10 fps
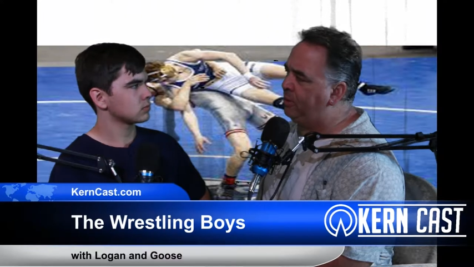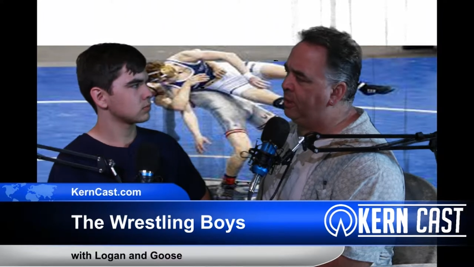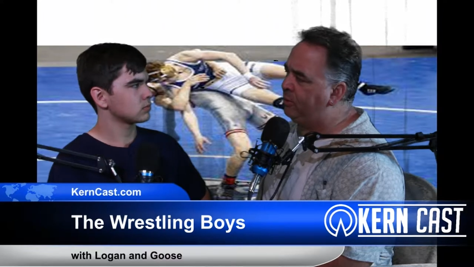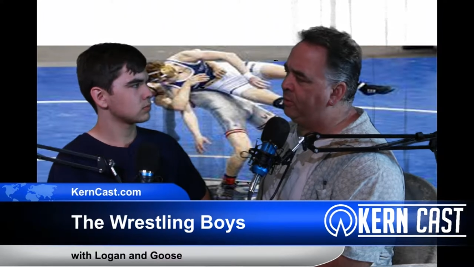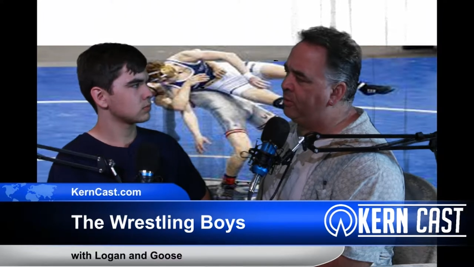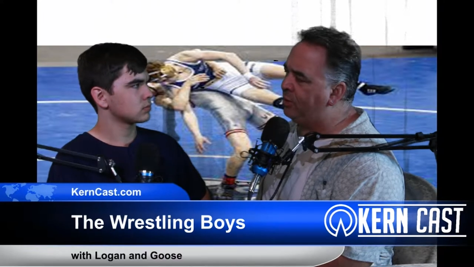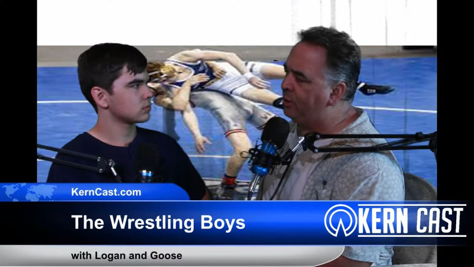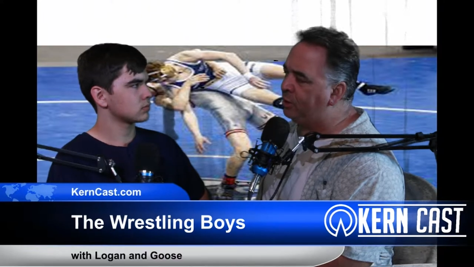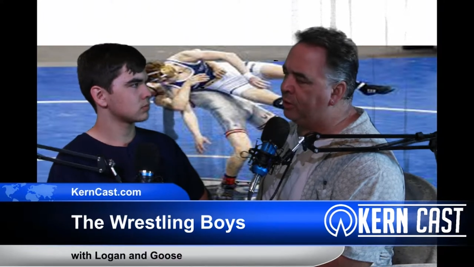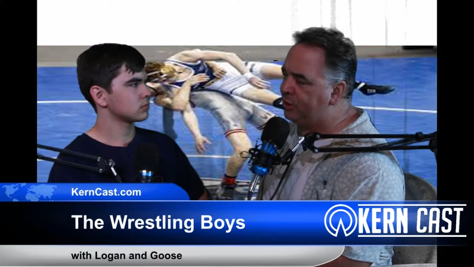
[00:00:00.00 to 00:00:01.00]
Speaker 1: had suffered a
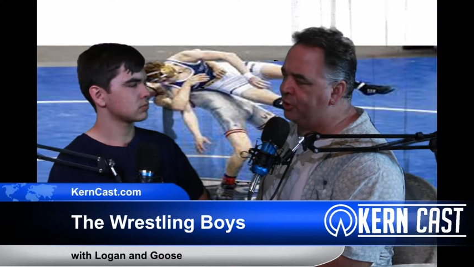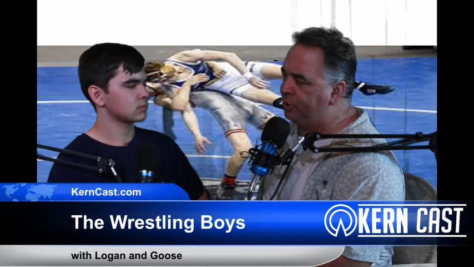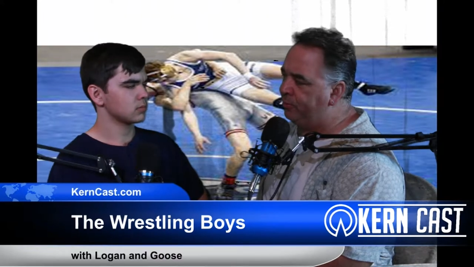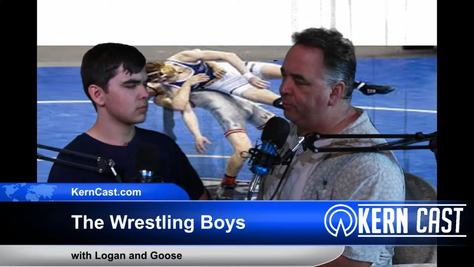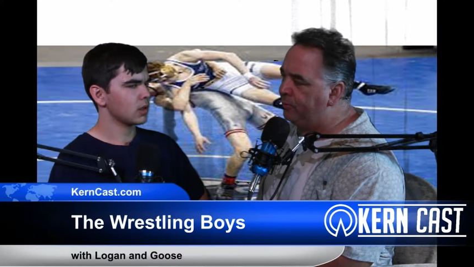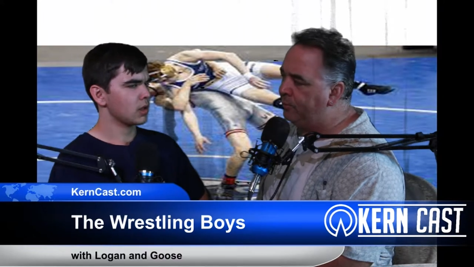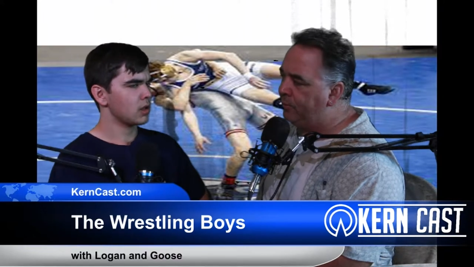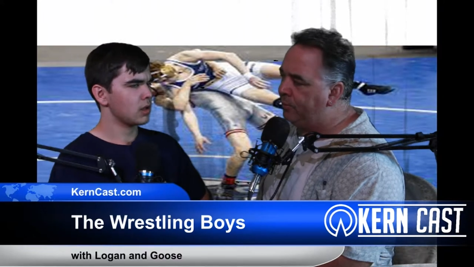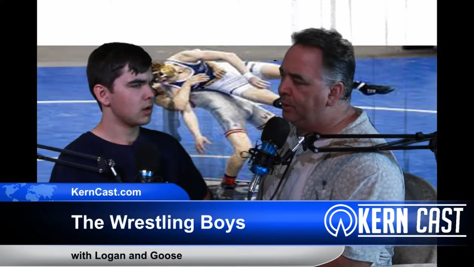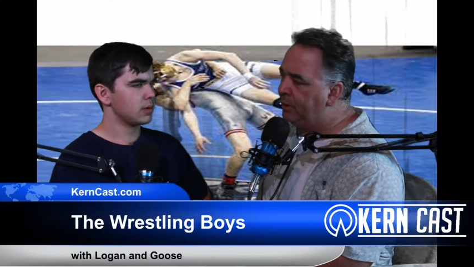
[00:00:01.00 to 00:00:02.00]
concussion.
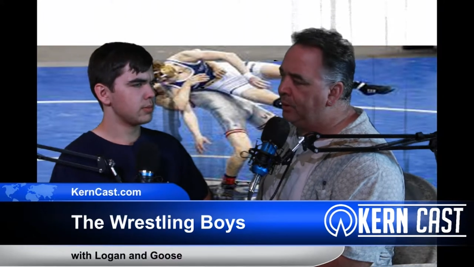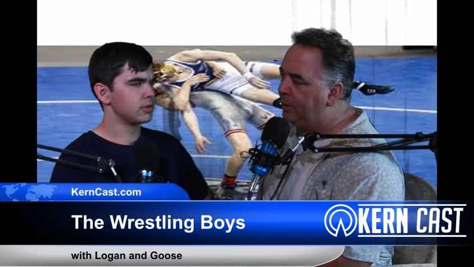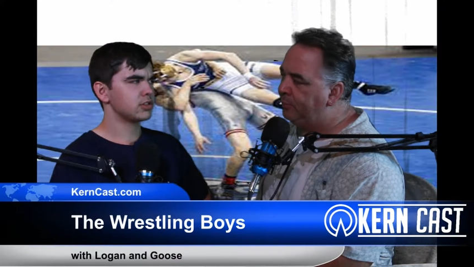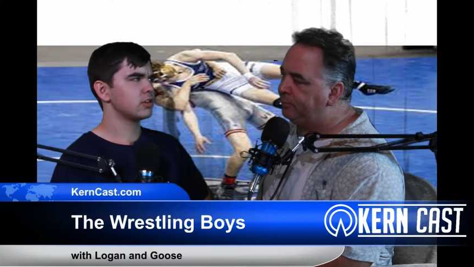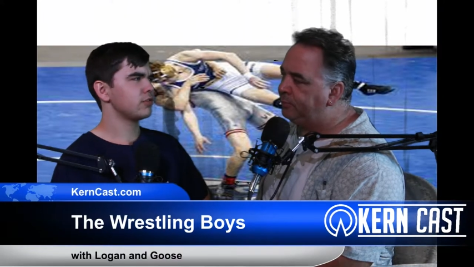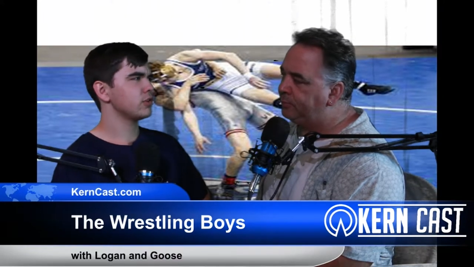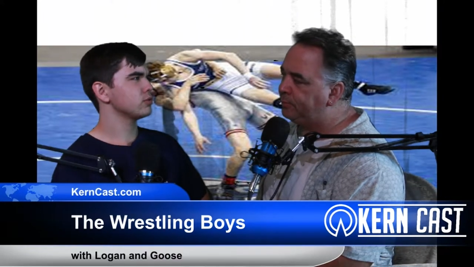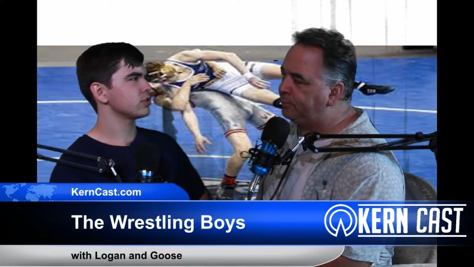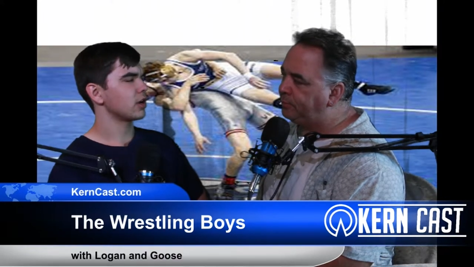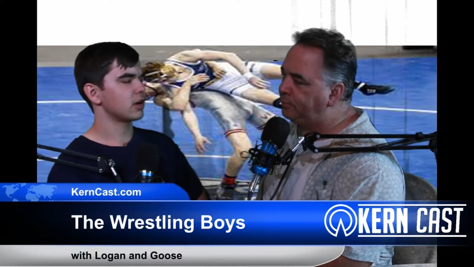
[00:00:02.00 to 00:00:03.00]
Speaker 2: I'm not sure if it was
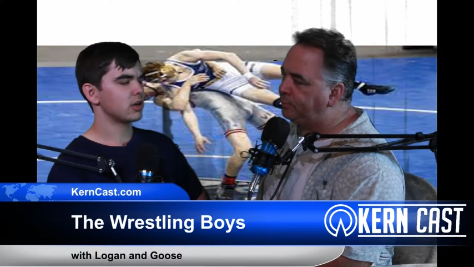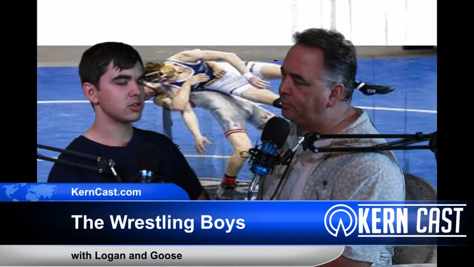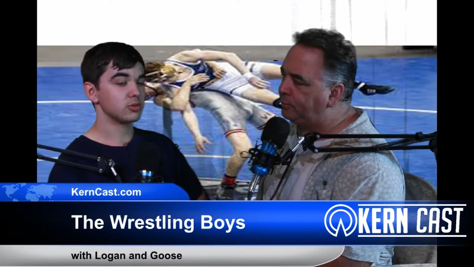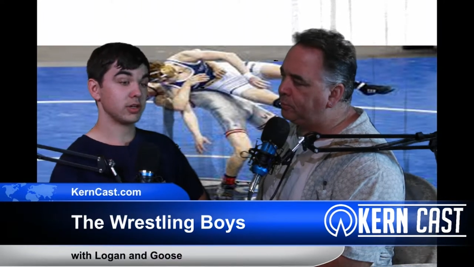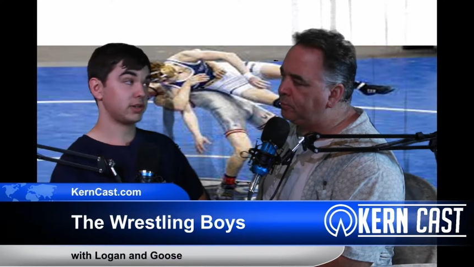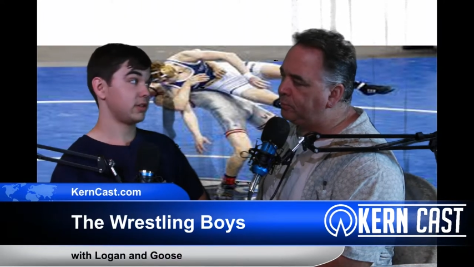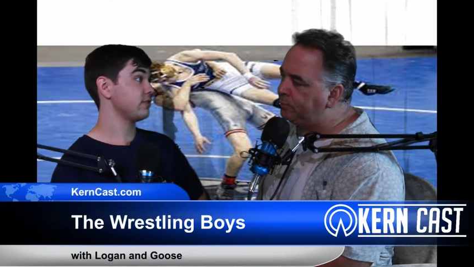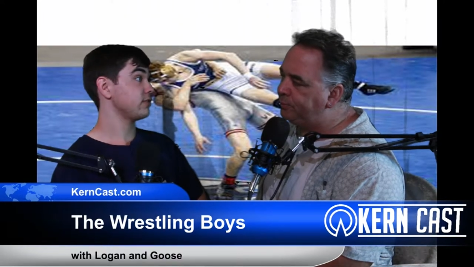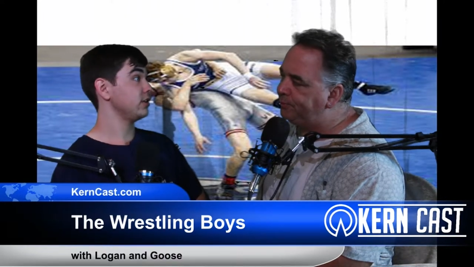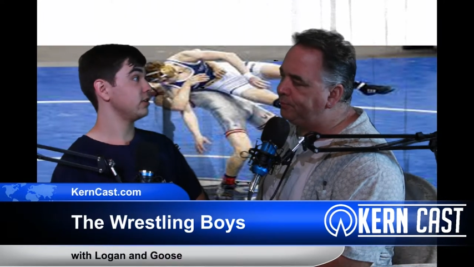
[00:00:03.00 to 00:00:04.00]
a concussion, but it
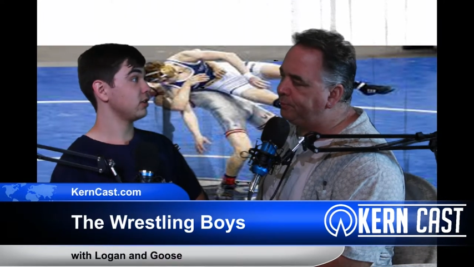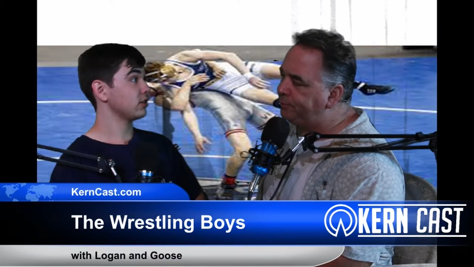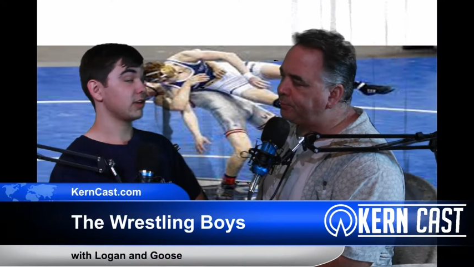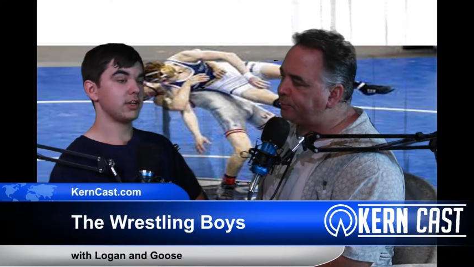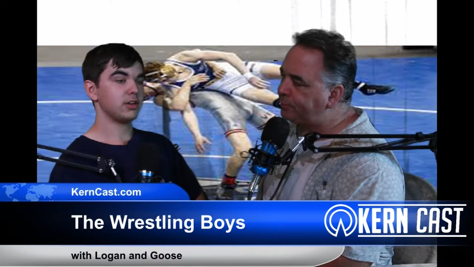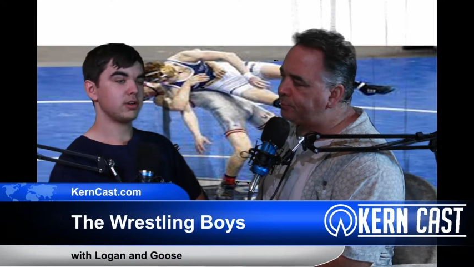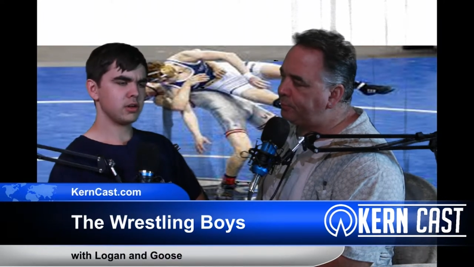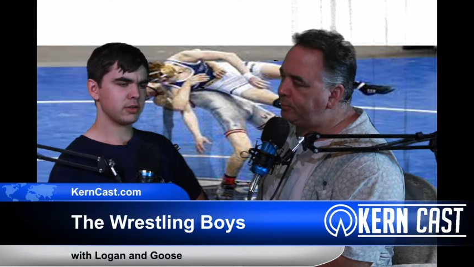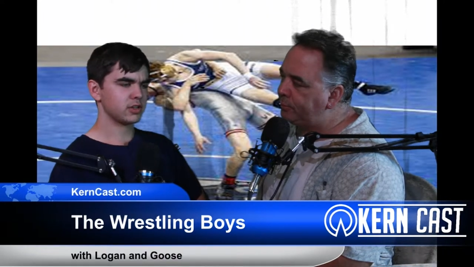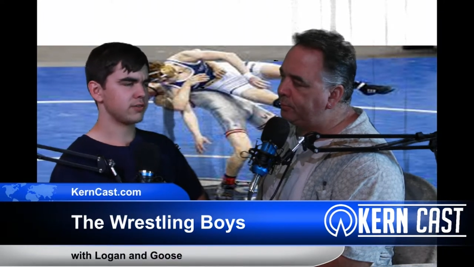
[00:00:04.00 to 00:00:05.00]
definitely looked like he could
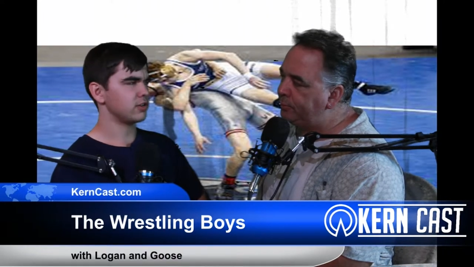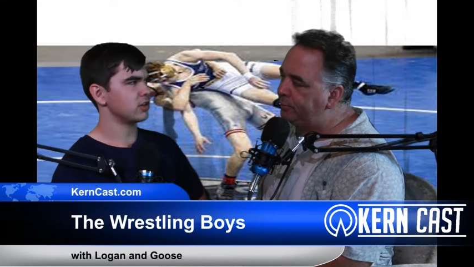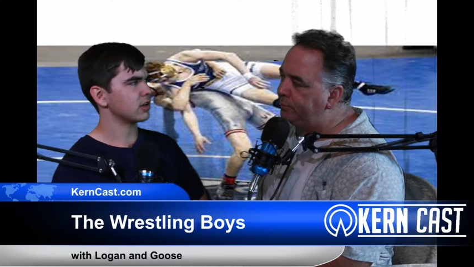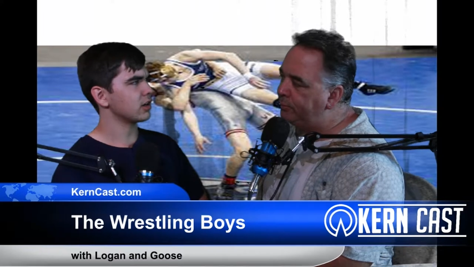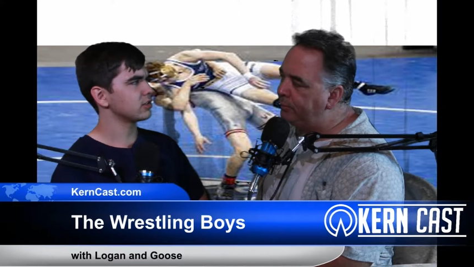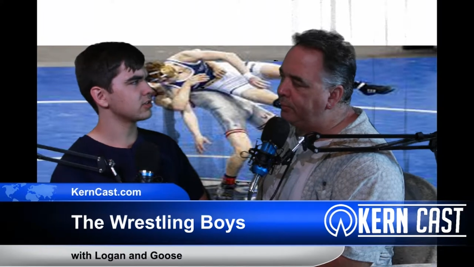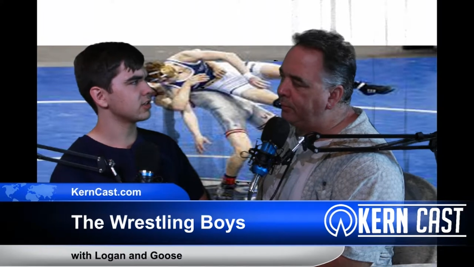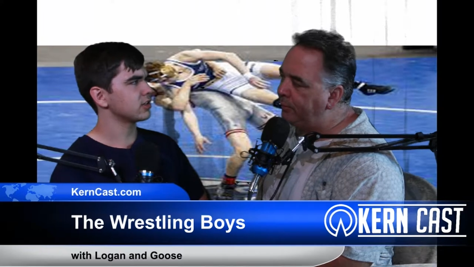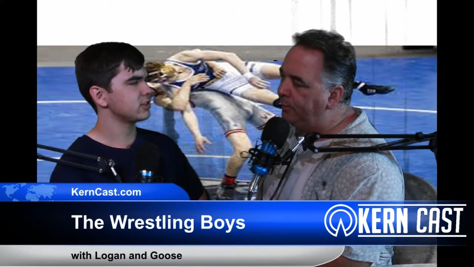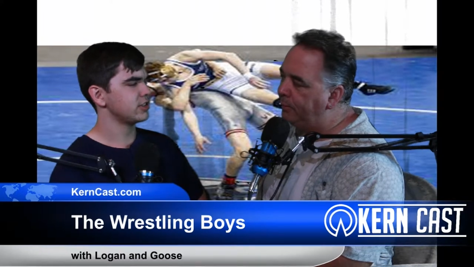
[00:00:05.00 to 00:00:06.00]
have suffered a concussion
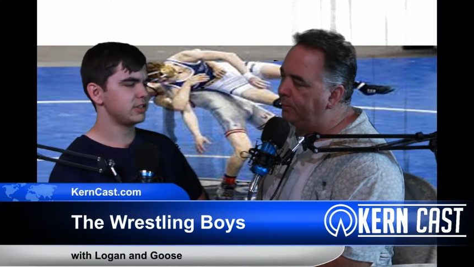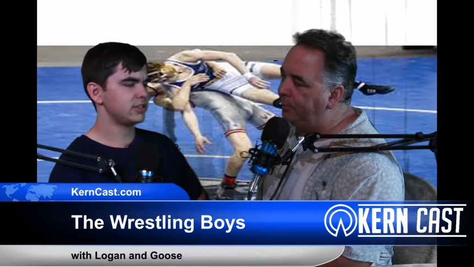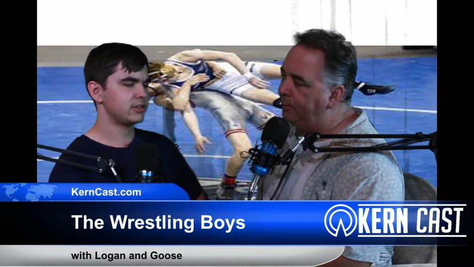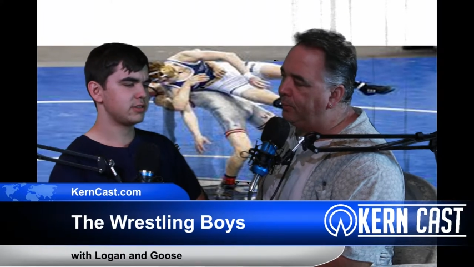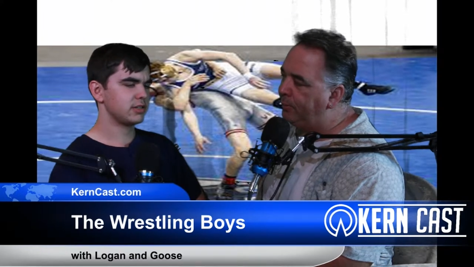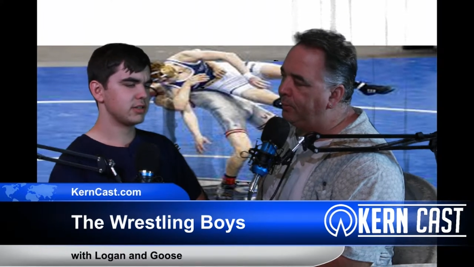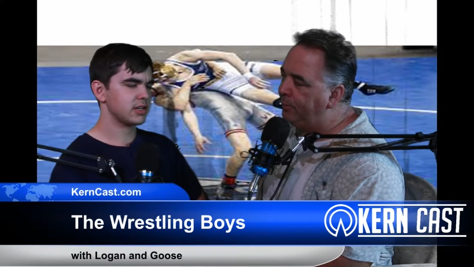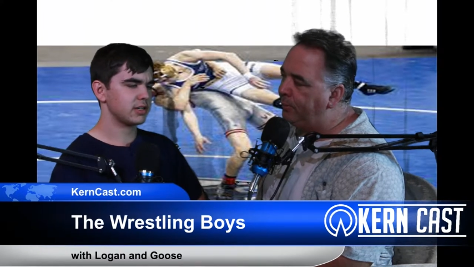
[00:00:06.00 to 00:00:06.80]
because he got